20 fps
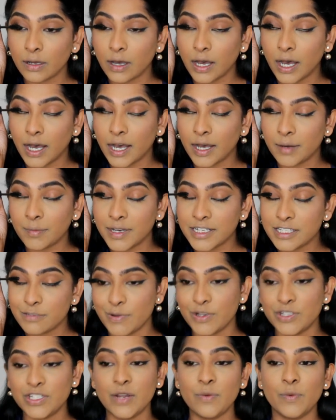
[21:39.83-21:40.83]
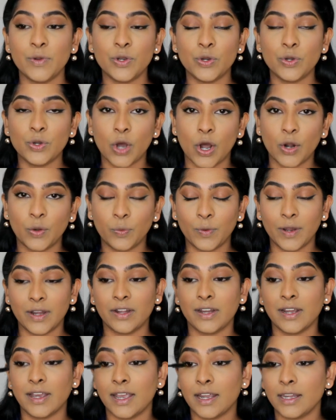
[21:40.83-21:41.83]
Um, especially when you're not
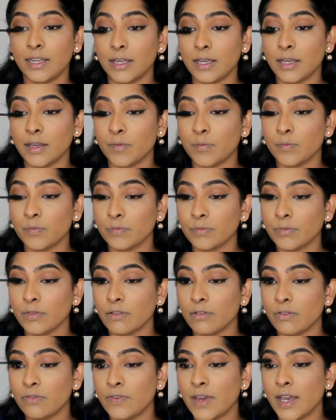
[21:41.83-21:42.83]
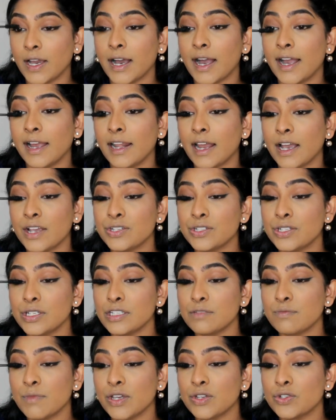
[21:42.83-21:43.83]
wearing any fake
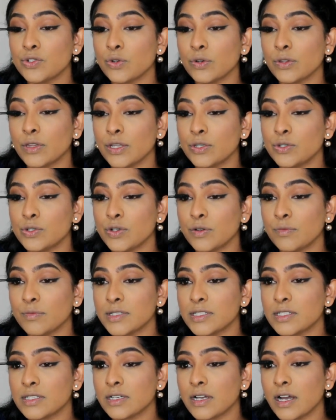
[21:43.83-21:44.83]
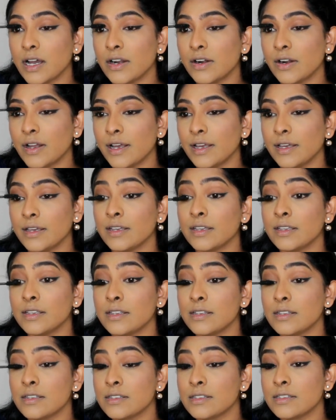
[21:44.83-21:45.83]
eyelashes, make sure that your mascara
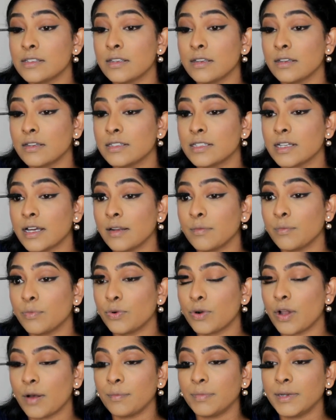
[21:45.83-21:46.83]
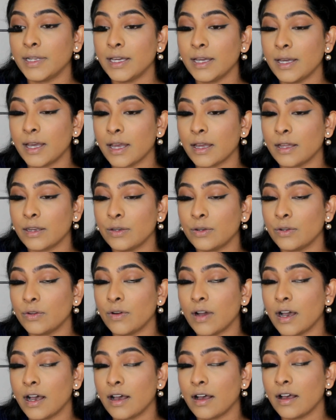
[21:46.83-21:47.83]
is done properly and
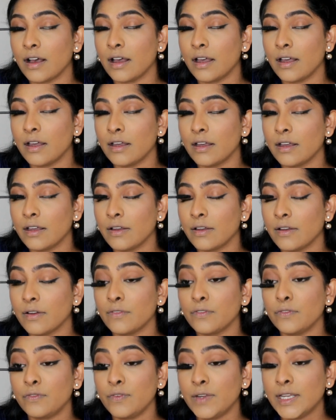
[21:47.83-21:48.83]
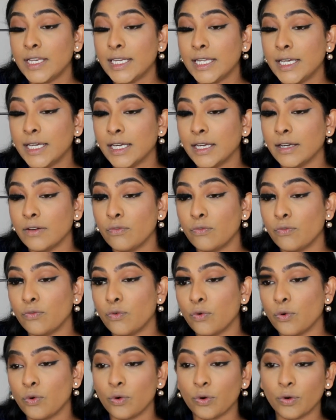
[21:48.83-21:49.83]
you are feeling
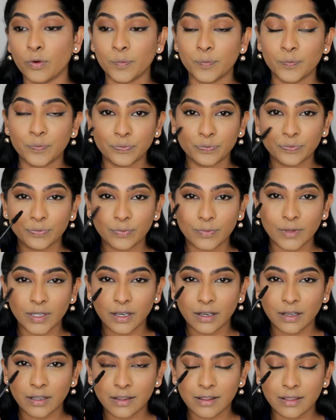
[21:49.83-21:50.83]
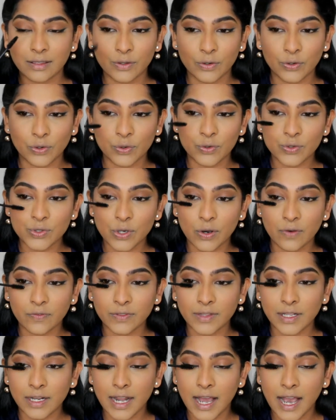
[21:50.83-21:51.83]
for the root
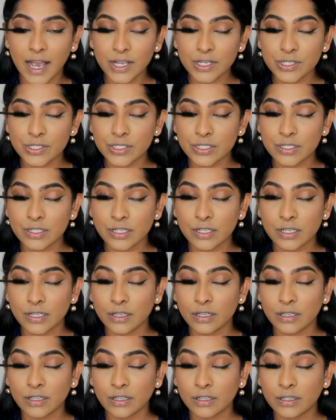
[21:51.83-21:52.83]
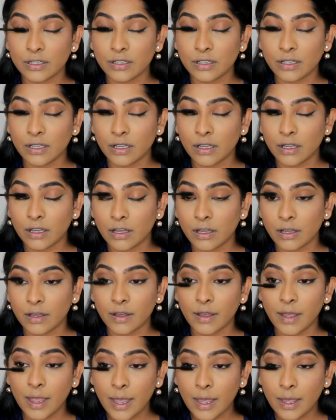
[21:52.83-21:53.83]
of the lash.
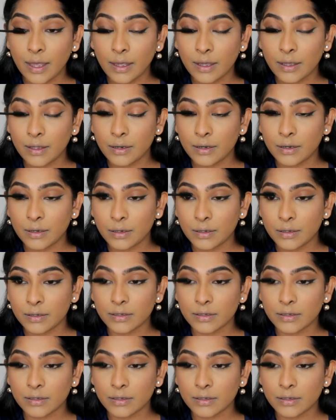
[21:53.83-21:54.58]
And